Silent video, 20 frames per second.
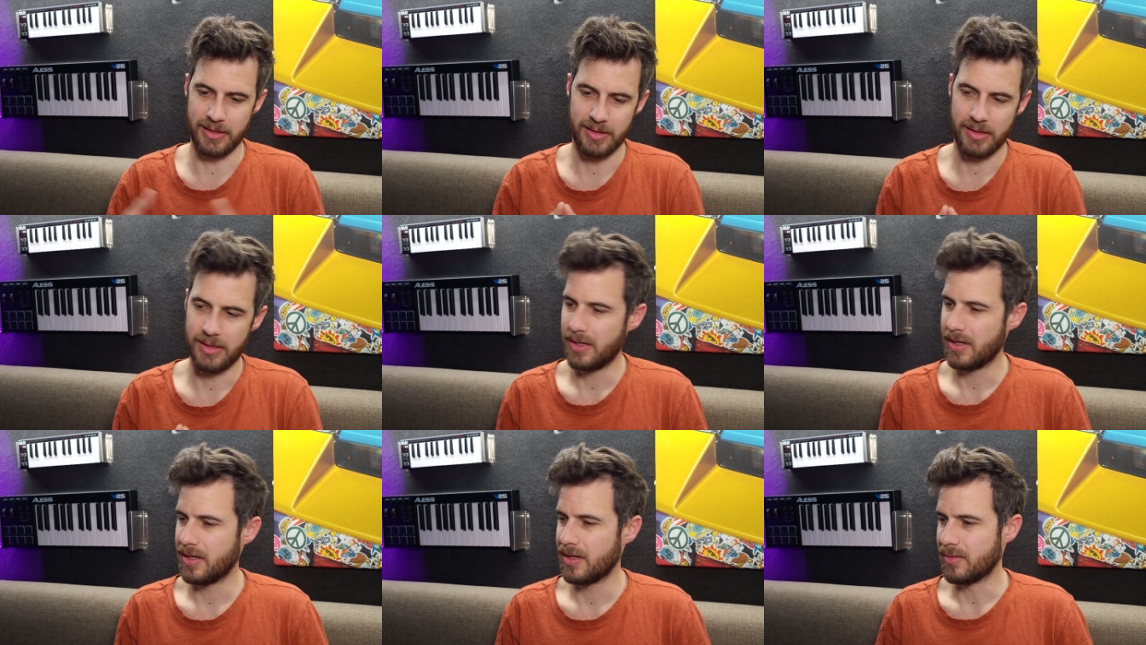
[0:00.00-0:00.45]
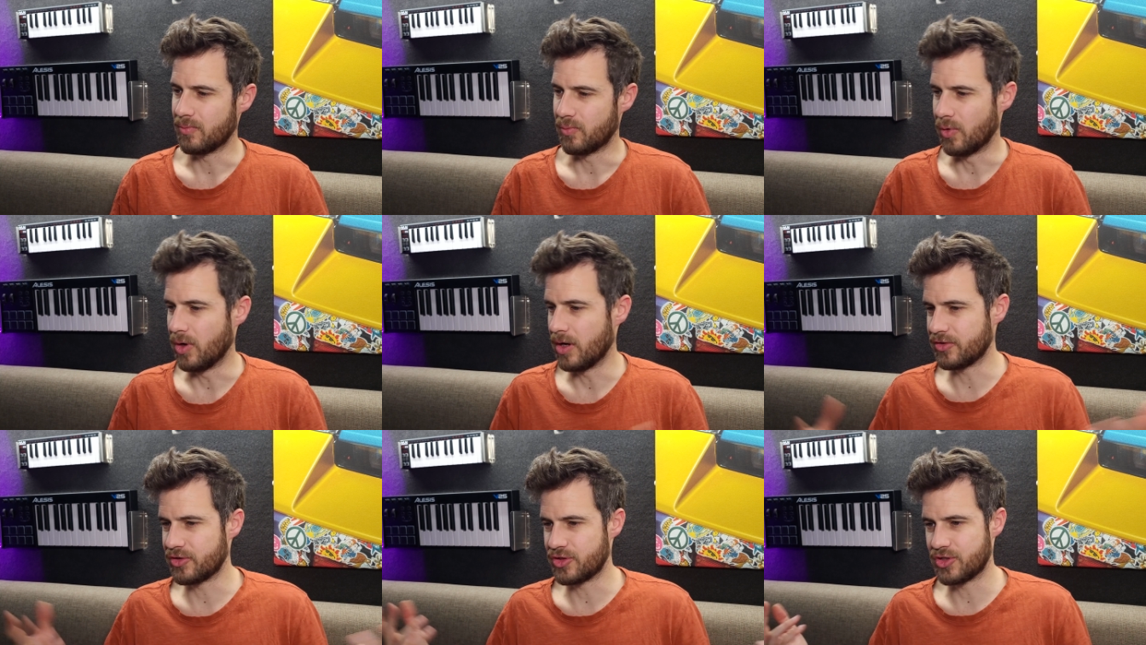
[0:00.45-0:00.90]
it?
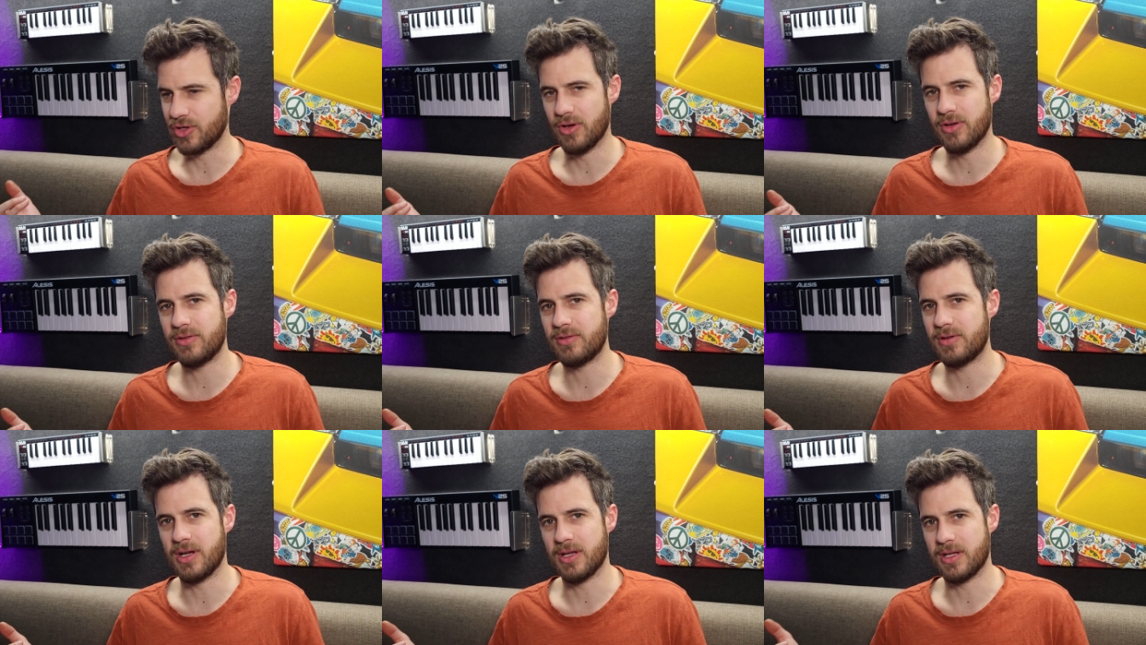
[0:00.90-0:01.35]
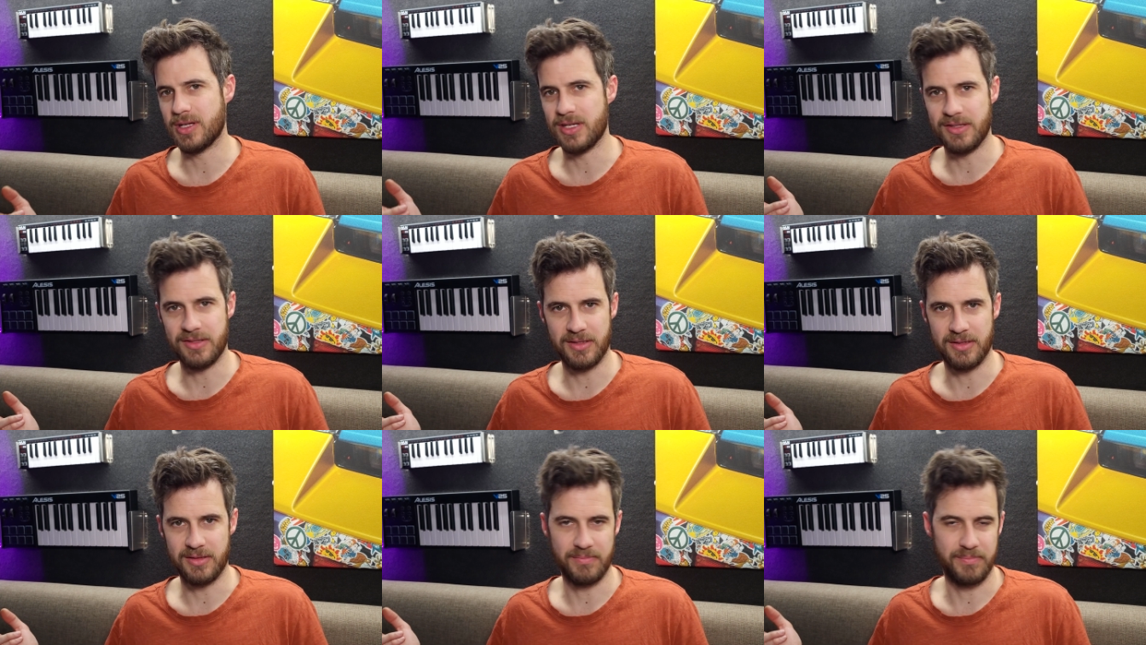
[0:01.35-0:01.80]
What genre
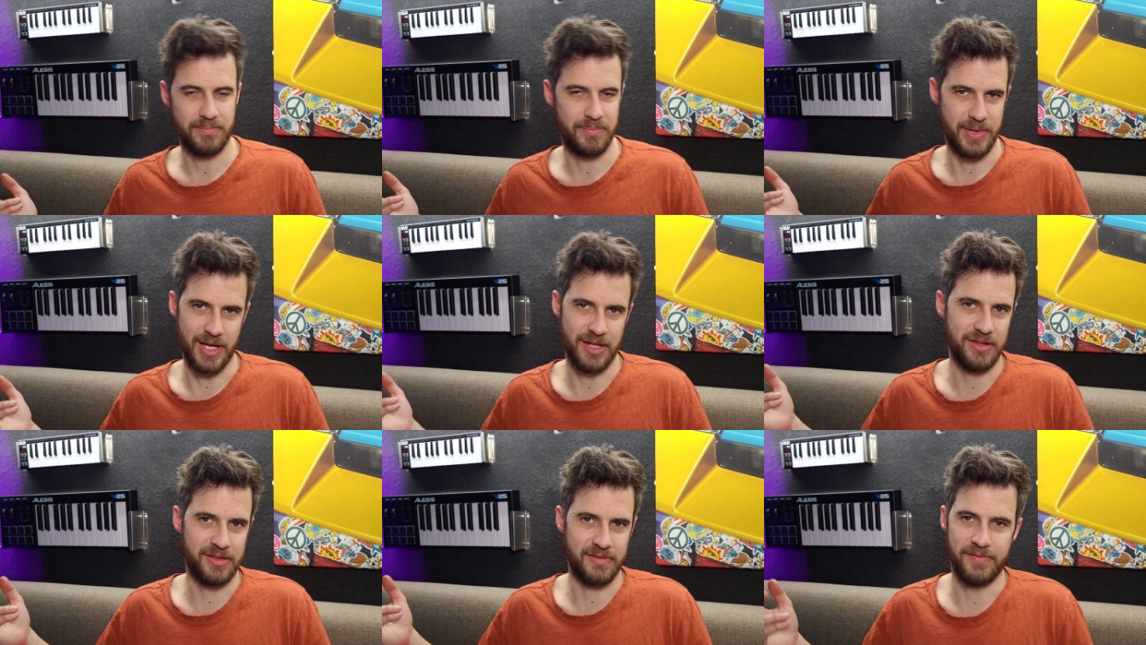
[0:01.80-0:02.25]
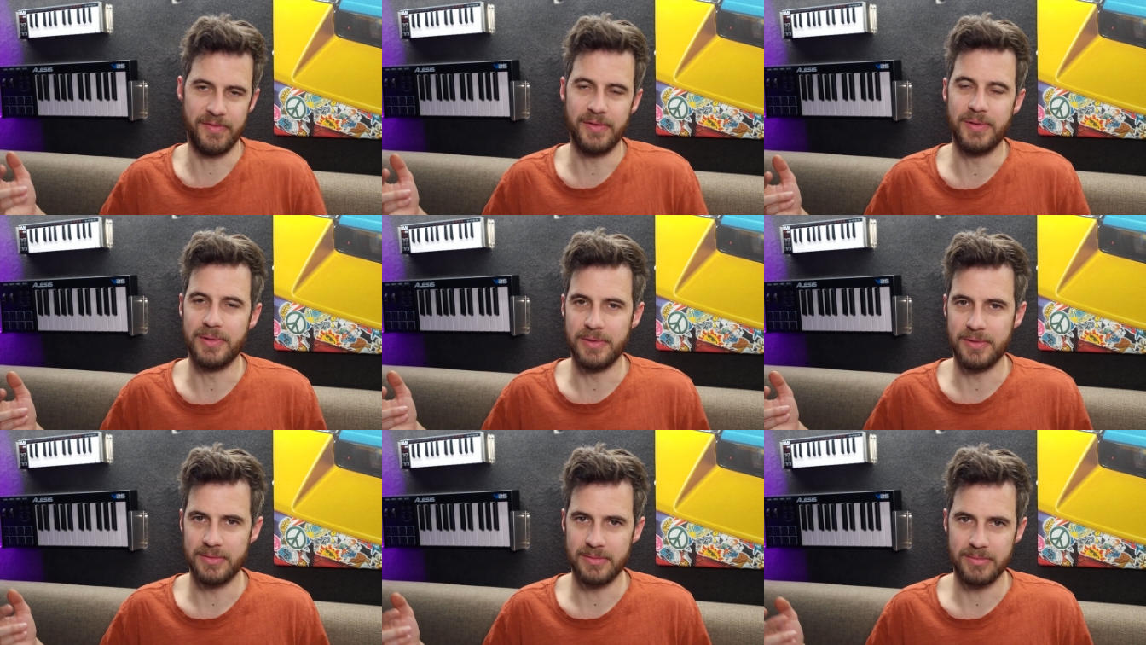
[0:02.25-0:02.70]
is it best
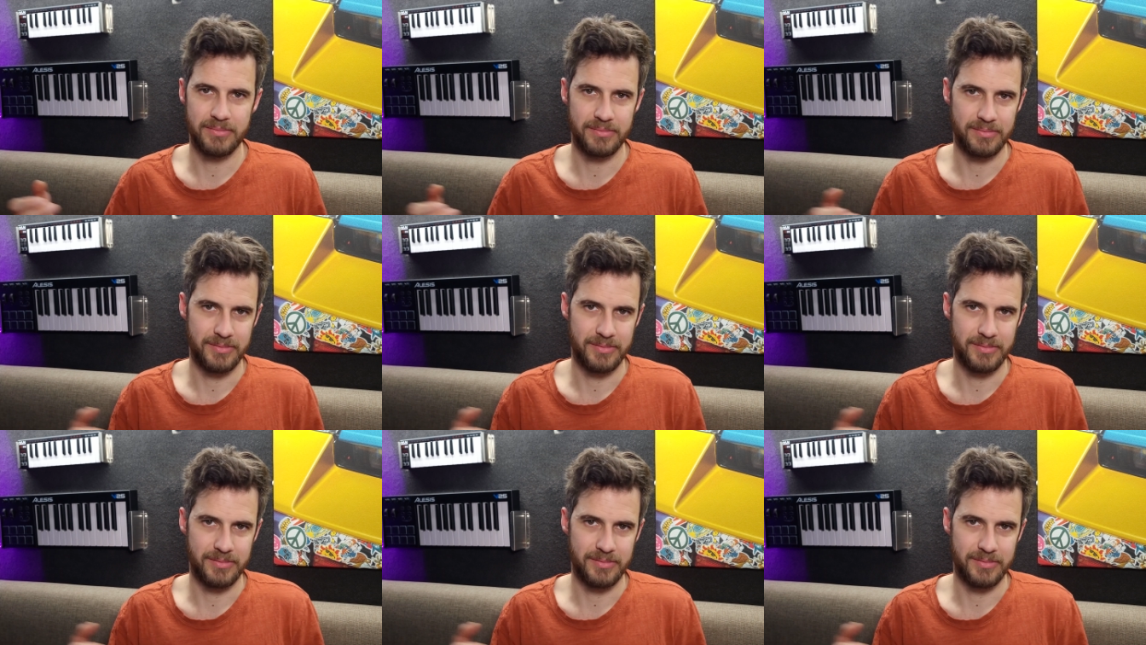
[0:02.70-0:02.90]
for?